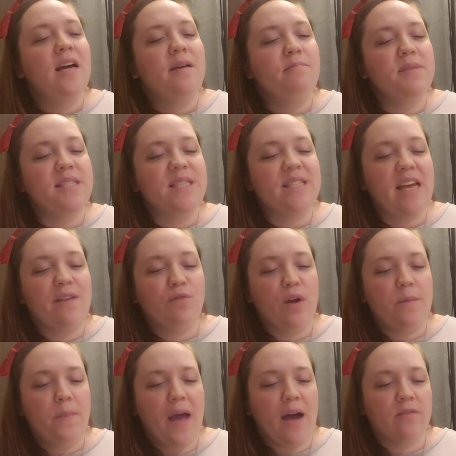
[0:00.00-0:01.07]
Mrs.
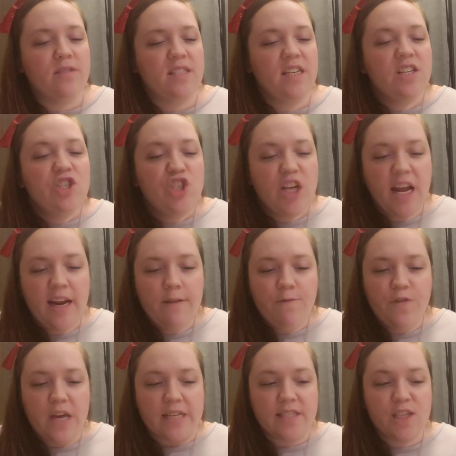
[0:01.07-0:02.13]
Avery pounced. "Janet
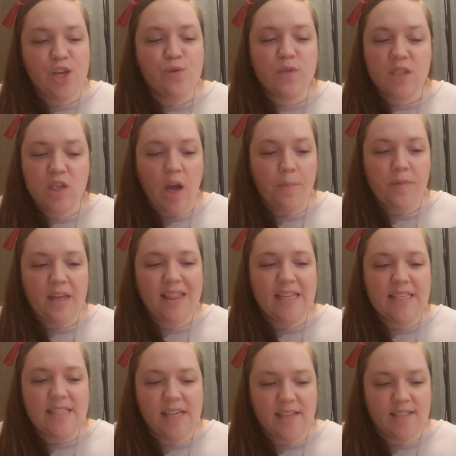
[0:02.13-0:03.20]
Fisk, you stop that
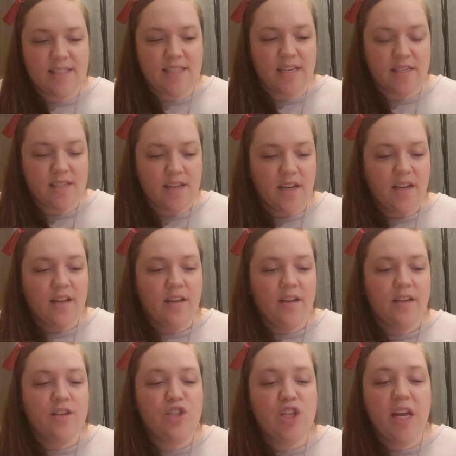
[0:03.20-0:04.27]
this instant."
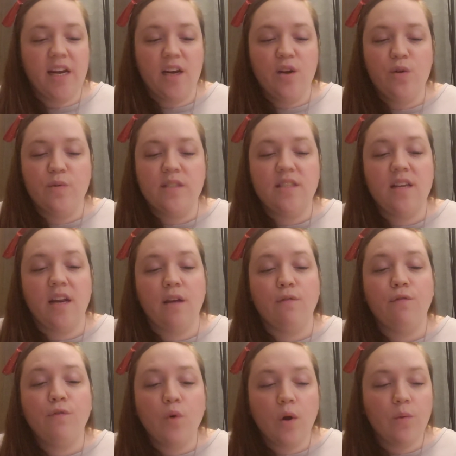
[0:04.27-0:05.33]
Janet, who was sitting
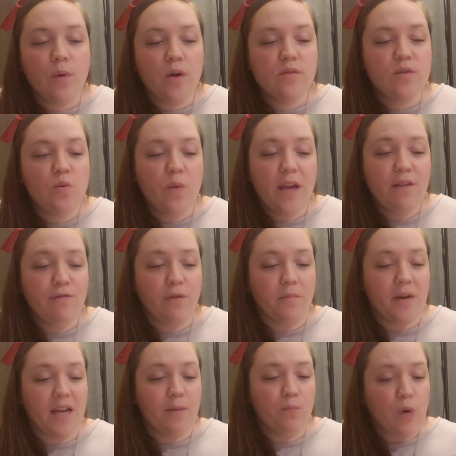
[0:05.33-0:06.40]
4 rows away from
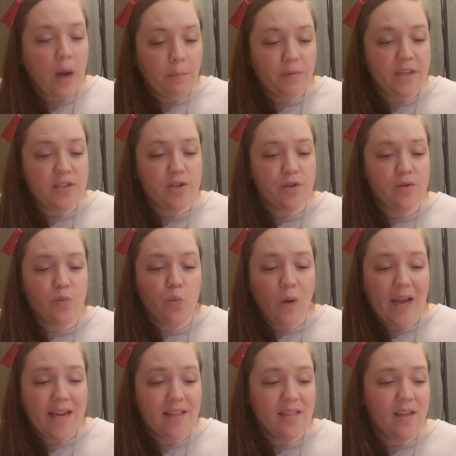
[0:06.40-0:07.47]
Nick, promptly turned
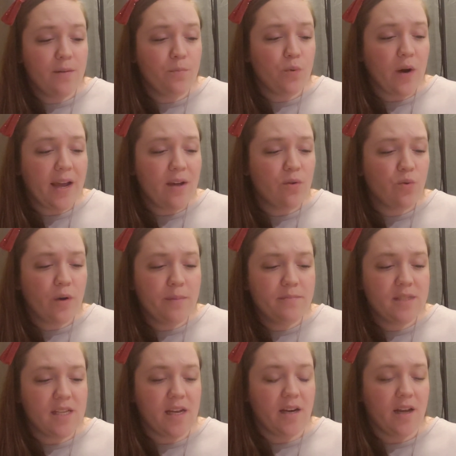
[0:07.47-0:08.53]
white, then bright
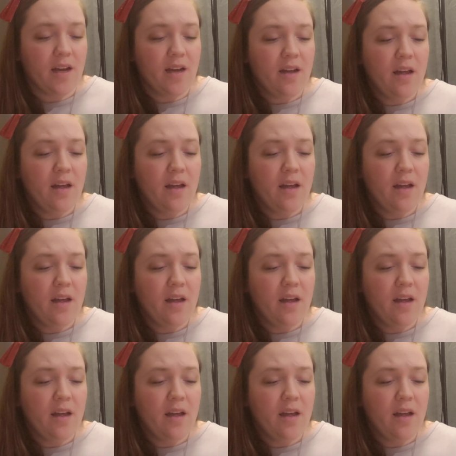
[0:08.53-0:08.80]
crimson.